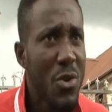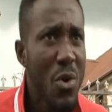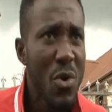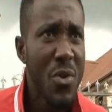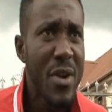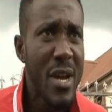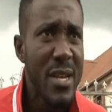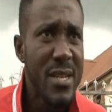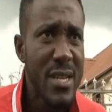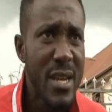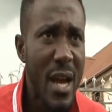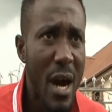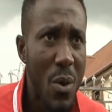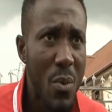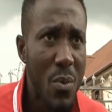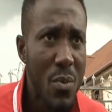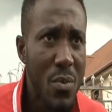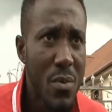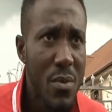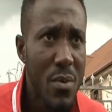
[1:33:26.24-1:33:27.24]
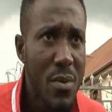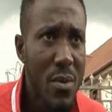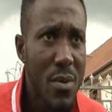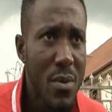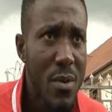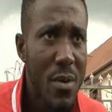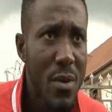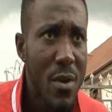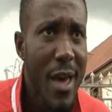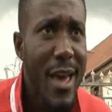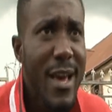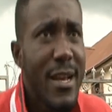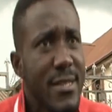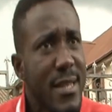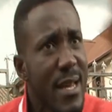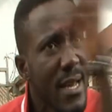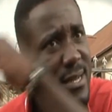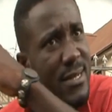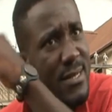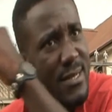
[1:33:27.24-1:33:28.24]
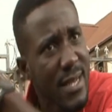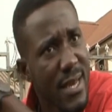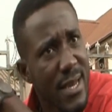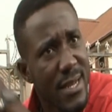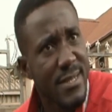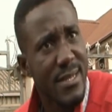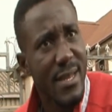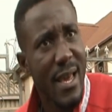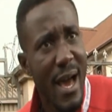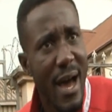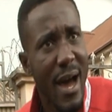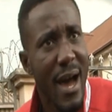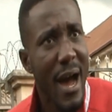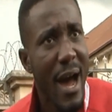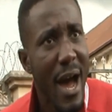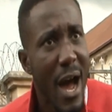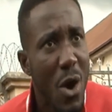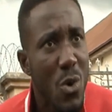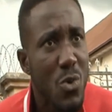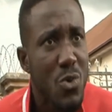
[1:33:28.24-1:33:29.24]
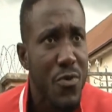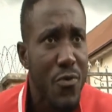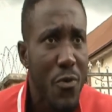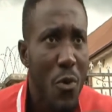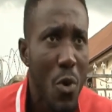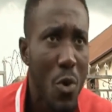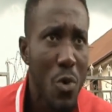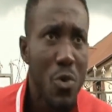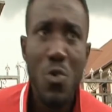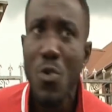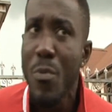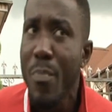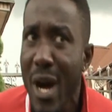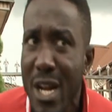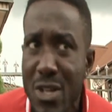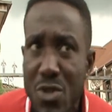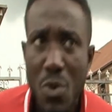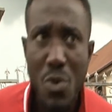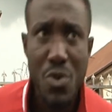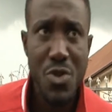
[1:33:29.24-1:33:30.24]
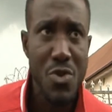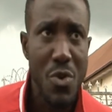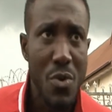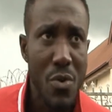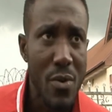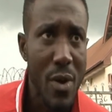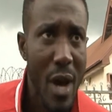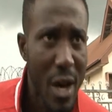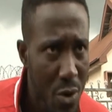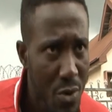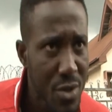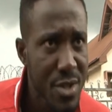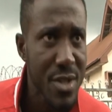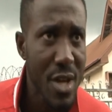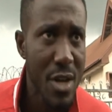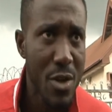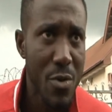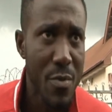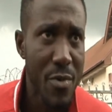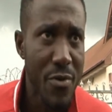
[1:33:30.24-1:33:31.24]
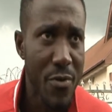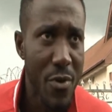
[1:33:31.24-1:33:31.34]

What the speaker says: They don't ready now. They did their house for Noba Junction. I don't tell you